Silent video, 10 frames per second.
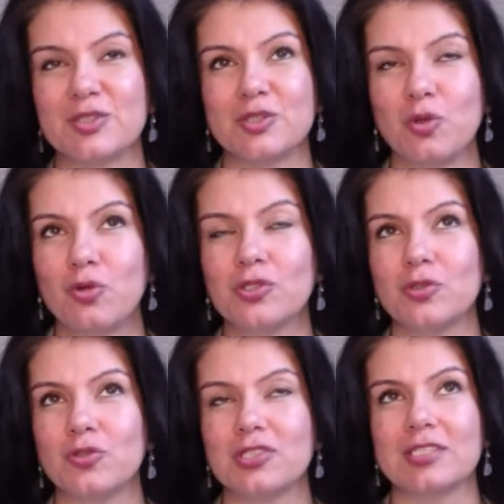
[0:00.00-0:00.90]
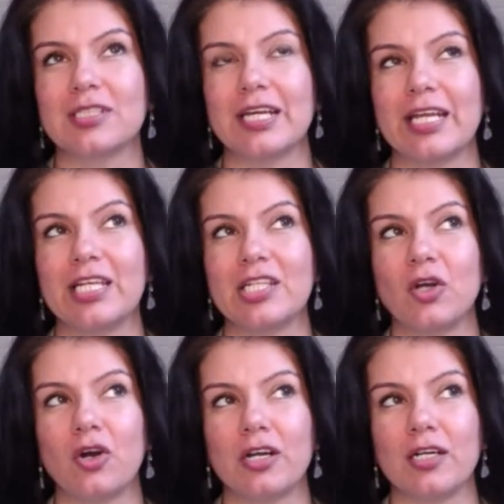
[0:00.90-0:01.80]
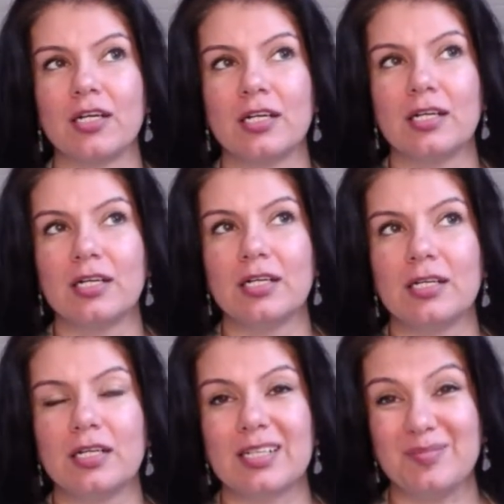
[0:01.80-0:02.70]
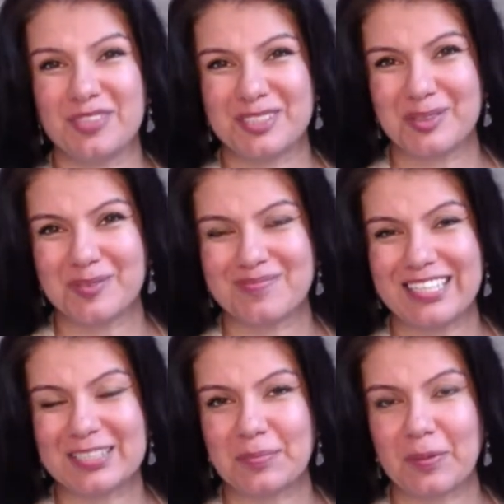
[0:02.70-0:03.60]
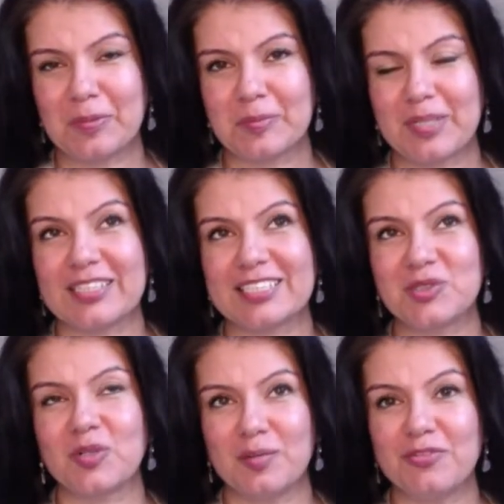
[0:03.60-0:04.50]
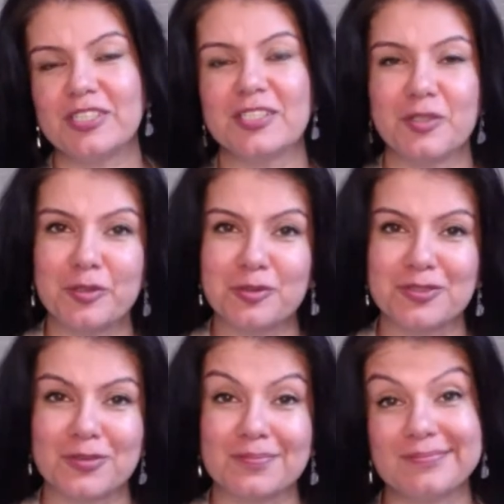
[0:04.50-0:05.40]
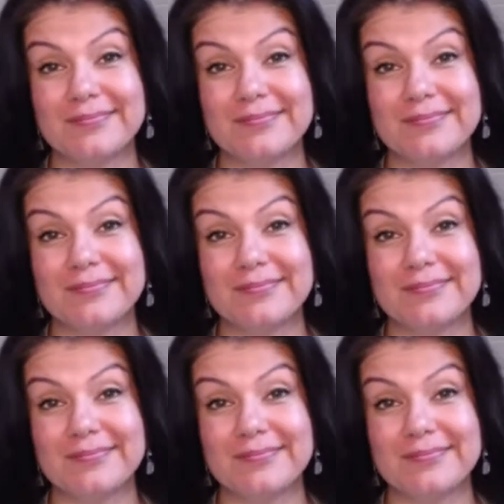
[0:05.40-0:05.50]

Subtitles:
no growth in your comfort zone. That's a problem. And there's no comfort in your growth zone.